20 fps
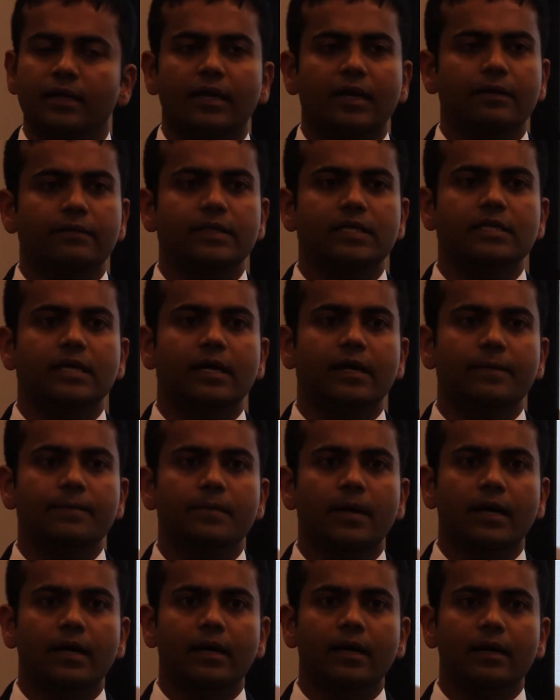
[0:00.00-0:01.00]
Every
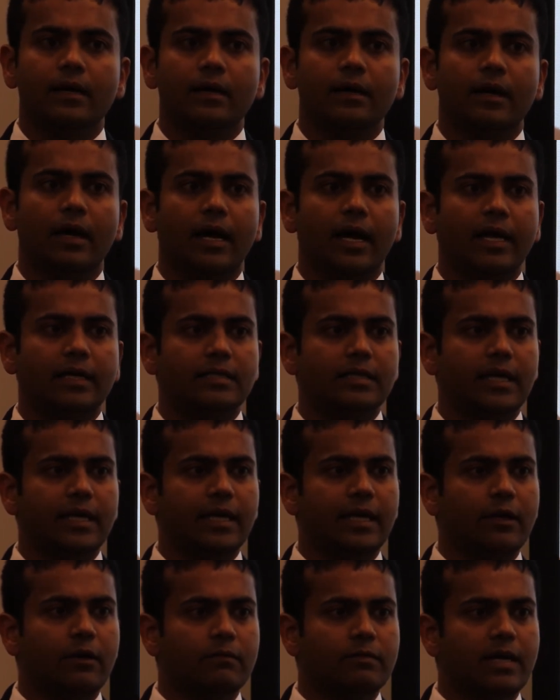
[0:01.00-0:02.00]
time I
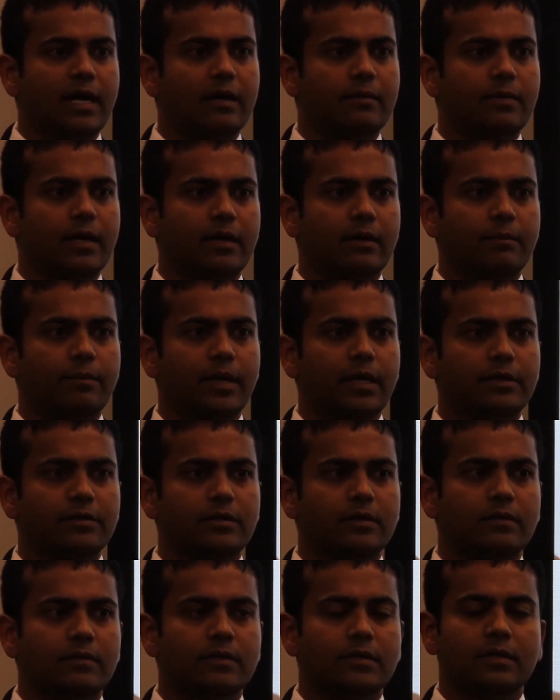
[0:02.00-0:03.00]
take care of diabetic
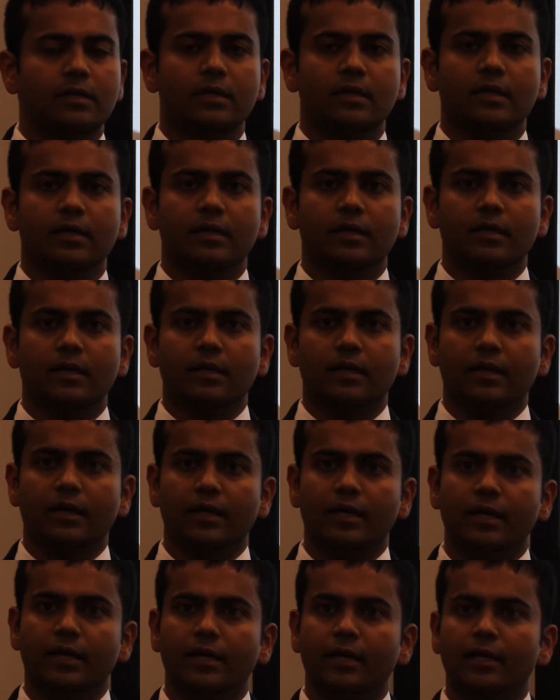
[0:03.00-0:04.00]
patients,
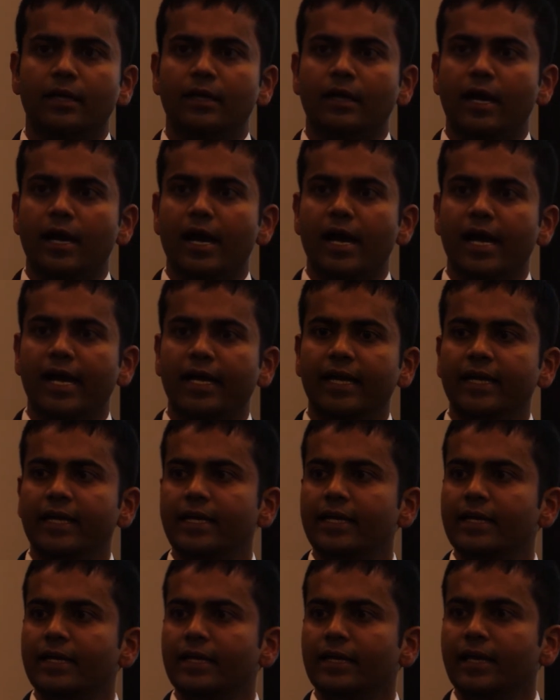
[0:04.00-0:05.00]

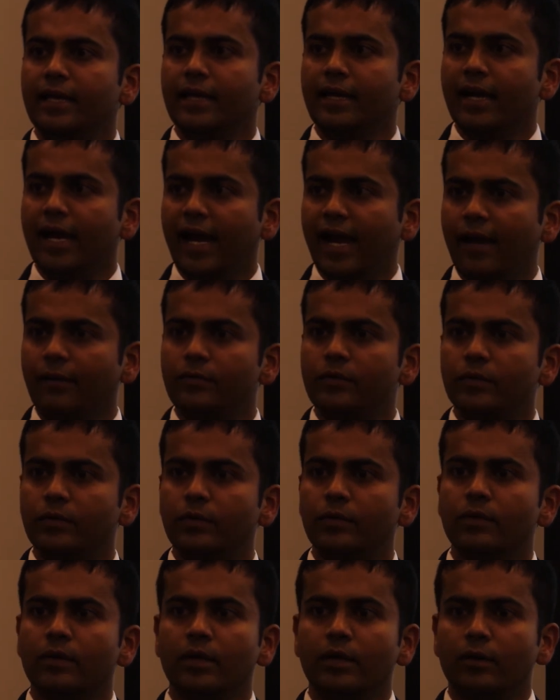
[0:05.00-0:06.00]
I have
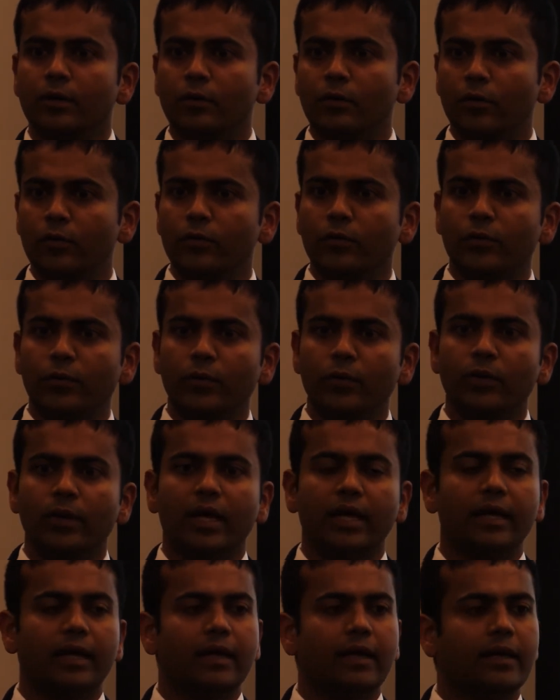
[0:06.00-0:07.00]
to go through
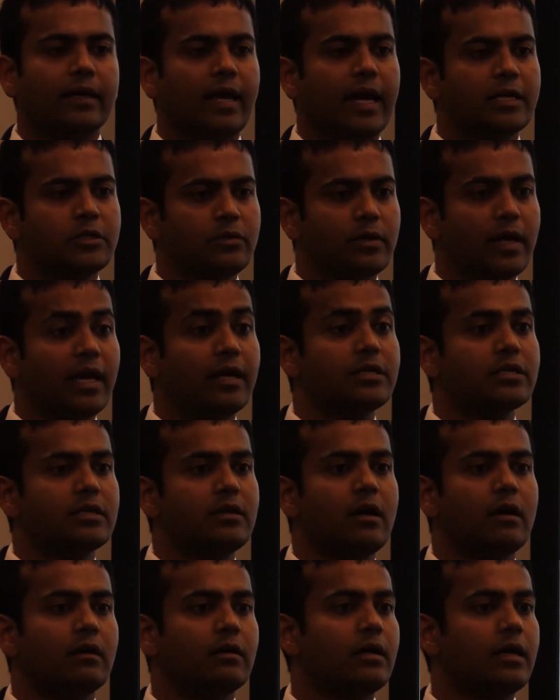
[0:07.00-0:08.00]
education
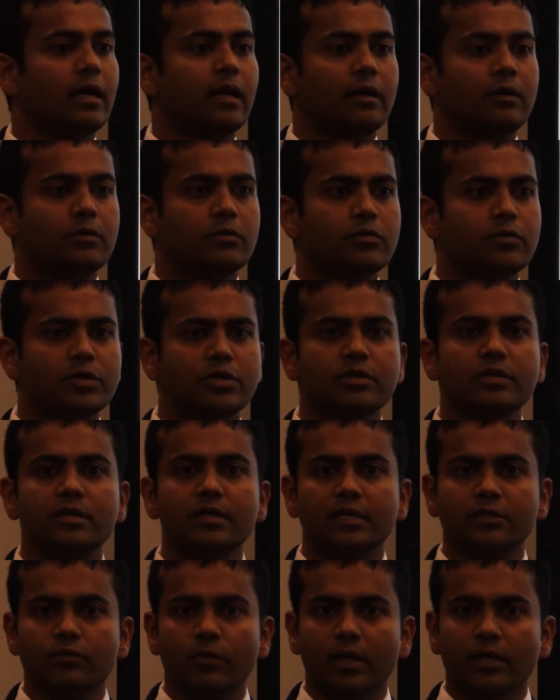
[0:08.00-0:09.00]
on nutrition
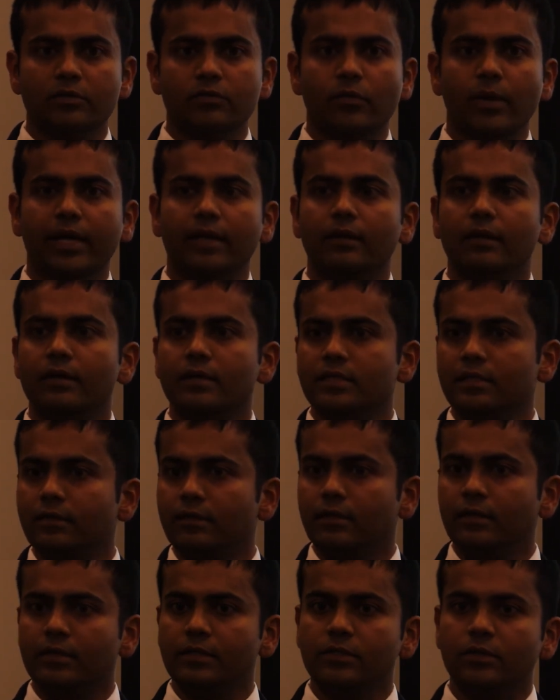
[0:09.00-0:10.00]
as well as weight loss,
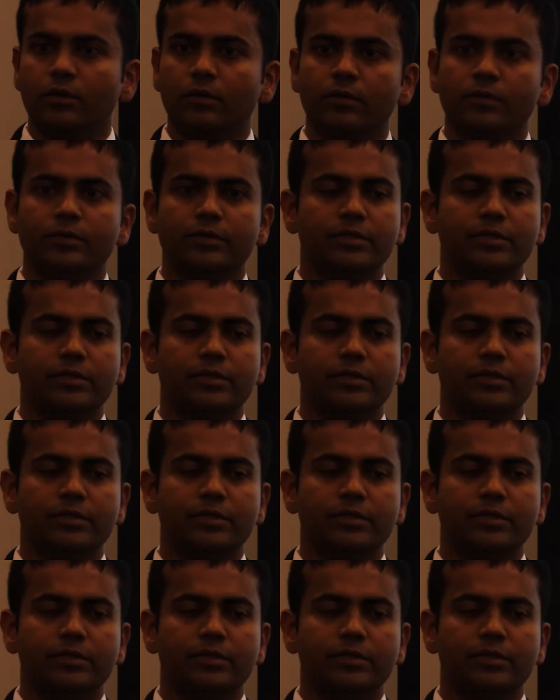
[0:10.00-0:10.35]
and so